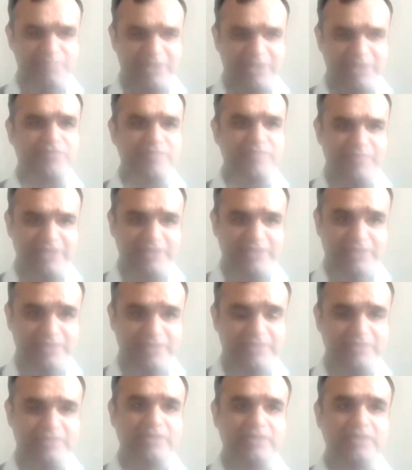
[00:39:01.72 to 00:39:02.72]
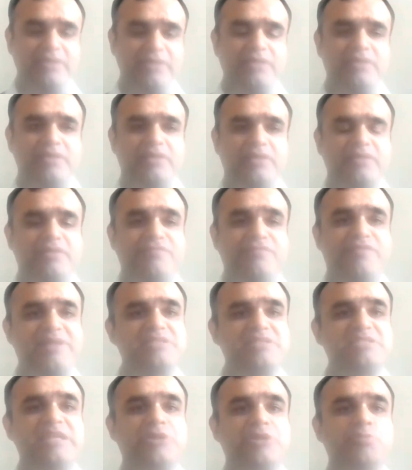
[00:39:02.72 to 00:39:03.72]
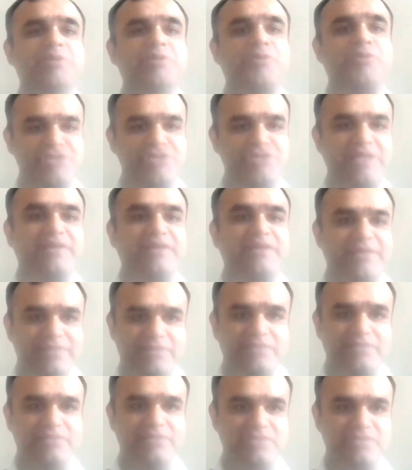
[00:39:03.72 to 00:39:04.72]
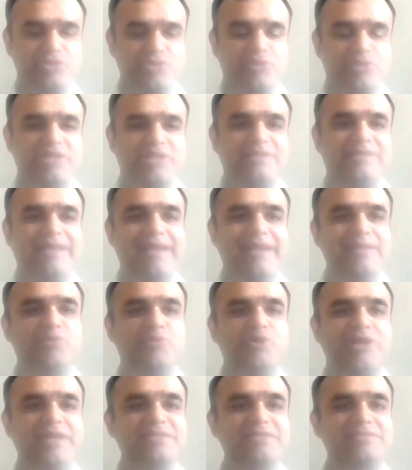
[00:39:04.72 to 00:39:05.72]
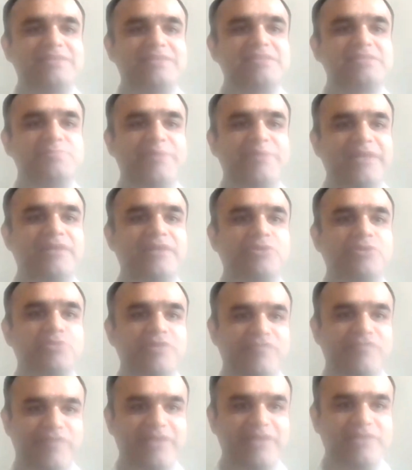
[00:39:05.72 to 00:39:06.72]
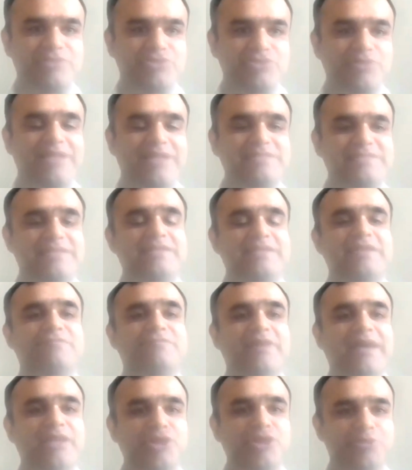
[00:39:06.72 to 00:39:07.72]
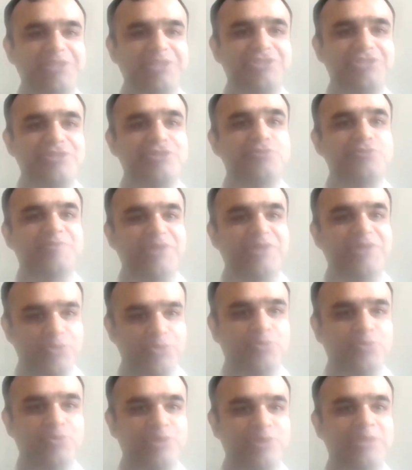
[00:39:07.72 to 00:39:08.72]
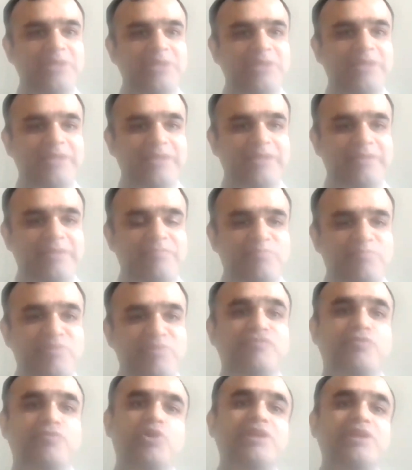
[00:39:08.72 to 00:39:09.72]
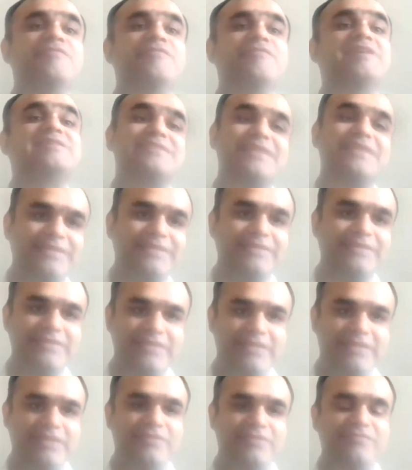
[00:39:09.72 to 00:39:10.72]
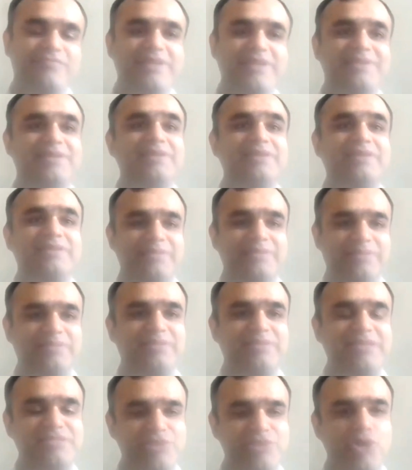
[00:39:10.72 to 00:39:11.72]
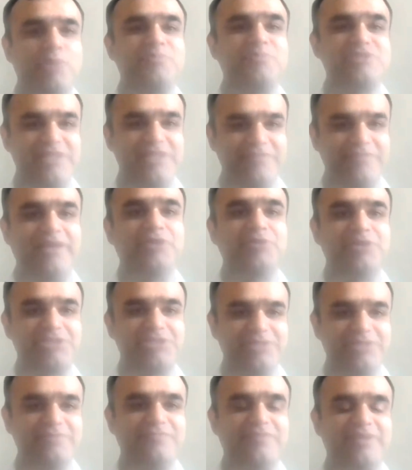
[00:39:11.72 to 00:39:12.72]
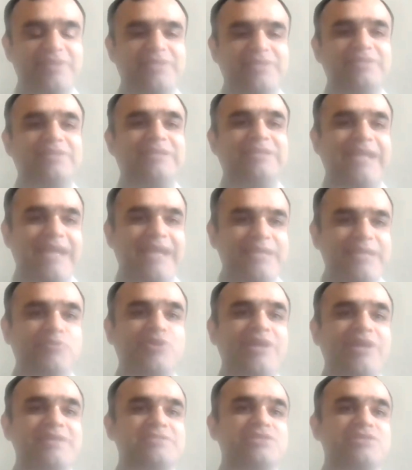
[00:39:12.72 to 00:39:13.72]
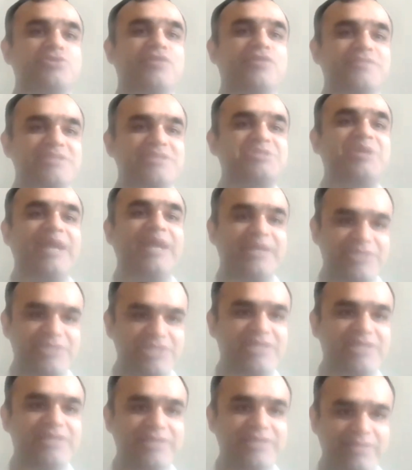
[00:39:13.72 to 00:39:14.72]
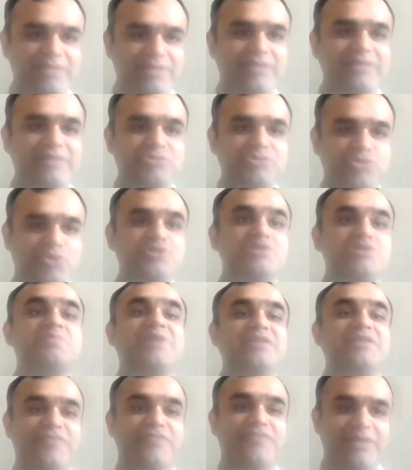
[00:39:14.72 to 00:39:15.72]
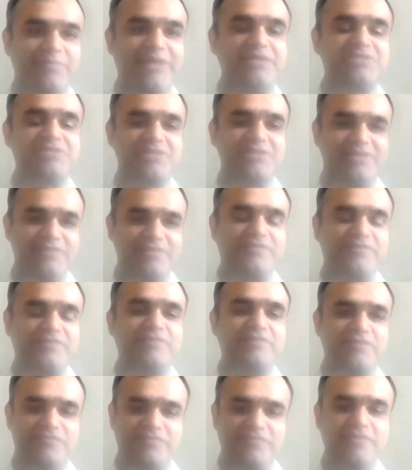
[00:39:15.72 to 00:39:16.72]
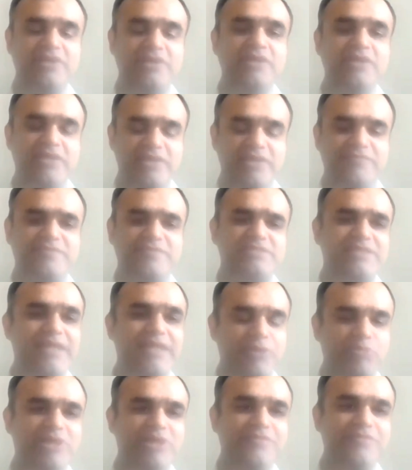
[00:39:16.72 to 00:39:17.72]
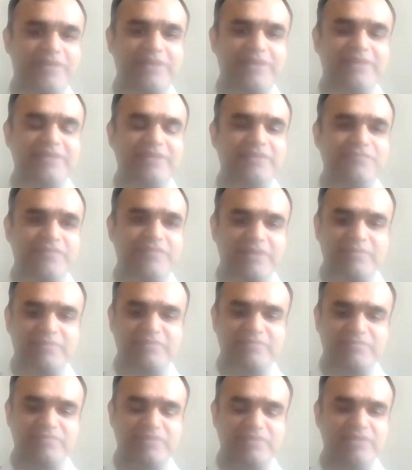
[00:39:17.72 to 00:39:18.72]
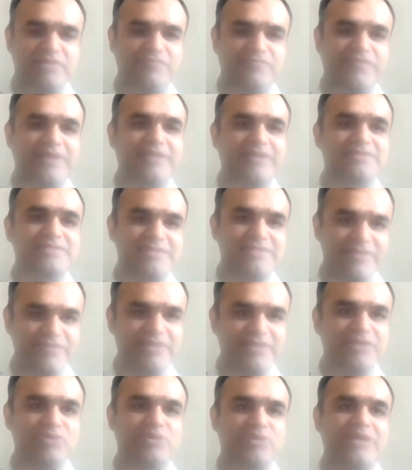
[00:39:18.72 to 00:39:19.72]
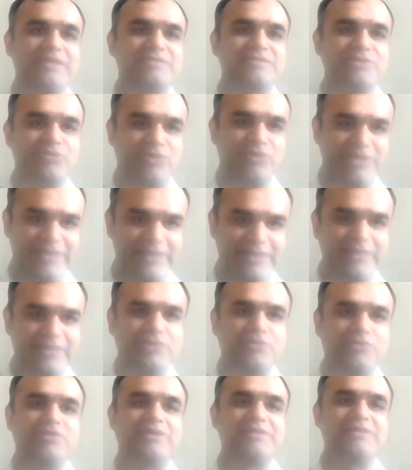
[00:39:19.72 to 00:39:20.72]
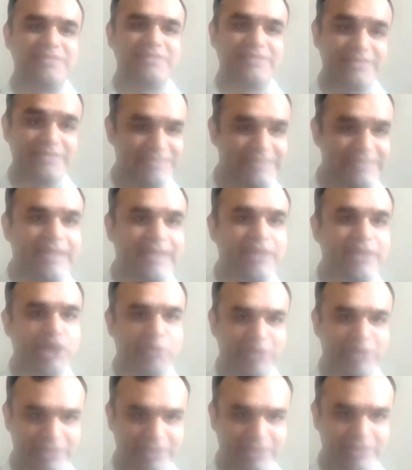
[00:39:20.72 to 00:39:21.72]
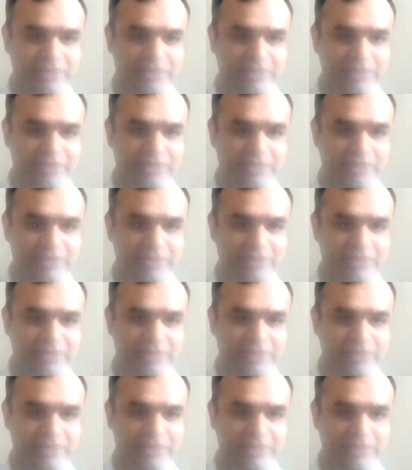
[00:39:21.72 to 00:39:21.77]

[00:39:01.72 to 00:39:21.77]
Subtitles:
bulk of the market, and the funds need to be close-ended. So the time horizon is built into the fund. So that's an evaluation you will do before investing, whether it's the opposite evaluation, whether the time horizon of the strategy chosen by the fund manager, if it's an equity fund and the fund has a 7-year horizon or an 8-year horizon, is it adequate?